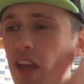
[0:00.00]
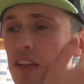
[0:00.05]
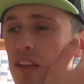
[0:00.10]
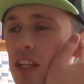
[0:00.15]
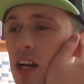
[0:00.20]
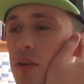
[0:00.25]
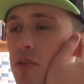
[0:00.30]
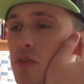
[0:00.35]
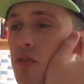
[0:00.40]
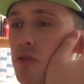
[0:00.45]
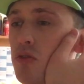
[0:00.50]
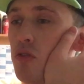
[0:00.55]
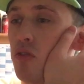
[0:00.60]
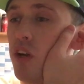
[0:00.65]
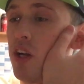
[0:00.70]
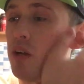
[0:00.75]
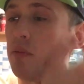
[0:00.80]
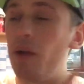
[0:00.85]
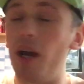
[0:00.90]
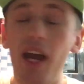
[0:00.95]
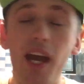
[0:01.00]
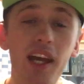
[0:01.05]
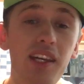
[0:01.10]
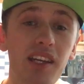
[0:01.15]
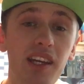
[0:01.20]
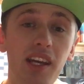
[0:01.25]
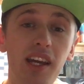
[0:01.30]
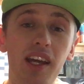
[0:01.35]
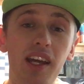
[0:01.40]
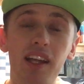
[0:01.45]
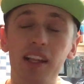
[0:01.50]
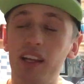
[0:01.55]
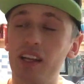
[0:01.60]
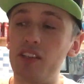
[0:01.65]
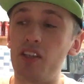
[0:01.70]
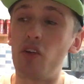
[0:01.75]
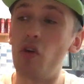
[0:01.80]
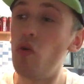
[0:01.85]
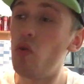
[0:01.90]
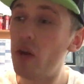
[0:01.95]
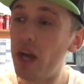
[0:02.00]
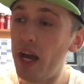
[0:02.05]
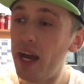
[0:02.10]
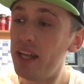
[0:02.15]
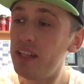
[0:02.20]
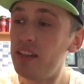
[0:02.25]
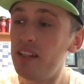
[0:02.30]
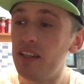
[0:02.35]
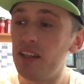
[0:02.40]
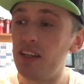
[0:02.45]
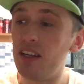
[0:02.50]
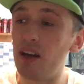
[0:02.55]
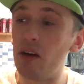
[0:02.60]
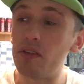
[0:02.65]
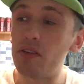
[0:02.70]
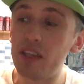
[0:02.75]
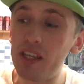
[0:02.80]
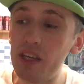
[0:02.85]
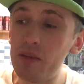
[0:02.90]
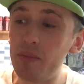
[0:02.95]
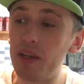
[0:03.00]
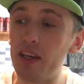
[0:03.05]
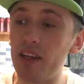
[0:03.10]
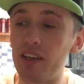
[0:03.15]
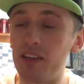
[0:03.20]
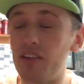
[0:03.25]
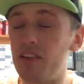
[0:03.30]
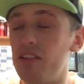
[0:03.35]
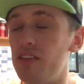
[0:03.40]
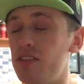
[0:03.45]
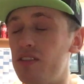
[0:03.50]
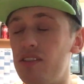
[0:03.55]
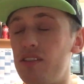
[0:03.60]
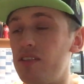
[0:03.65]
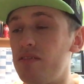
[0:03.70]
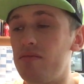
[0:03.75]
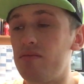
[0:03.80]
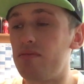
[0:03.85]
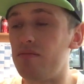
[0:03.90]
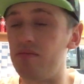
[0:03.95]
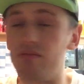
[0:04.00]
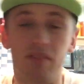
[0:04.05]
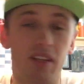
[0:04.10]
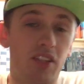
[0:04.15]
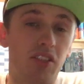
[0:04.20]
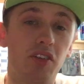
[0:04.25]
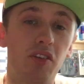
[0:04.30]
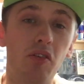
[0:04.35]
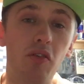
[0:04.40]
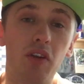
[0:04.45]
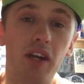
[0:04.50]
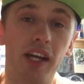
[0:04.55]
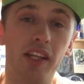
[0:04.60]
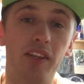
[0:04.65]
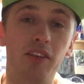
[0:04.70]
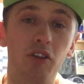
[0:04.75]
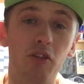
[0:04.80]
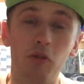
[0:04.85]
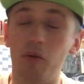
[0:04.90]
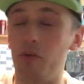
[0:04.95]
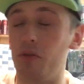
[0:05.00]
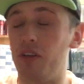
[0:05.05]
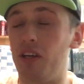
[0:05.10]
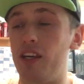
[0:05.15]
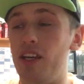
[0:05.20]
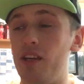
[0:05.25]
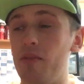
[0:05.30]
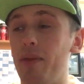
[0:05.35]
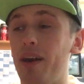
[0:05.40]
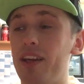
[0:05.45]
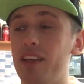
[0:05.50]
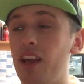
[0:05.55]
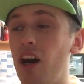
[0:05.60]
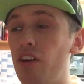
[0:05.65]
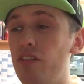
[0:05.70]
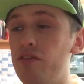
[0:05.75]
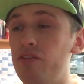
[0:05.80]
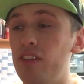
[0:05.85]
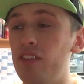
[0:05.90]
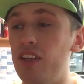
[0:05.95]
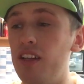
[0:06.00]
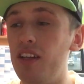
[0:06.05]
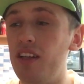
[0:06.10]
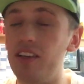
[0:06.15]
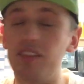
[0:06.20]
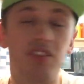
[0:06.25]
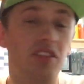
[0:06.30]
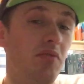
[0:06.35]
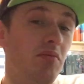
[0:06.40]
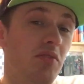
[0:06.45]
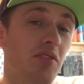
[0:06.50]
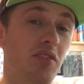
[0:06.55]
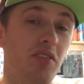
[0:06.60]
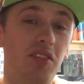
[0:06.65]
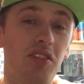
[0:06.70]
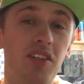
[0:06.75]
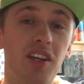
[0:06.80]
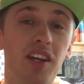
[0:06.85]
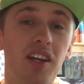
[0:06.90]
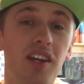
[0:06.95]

that was not too great. But hey, that's a cool can. I'll keep it because it's a cool can. Who won't want to keep a Duff Simpsons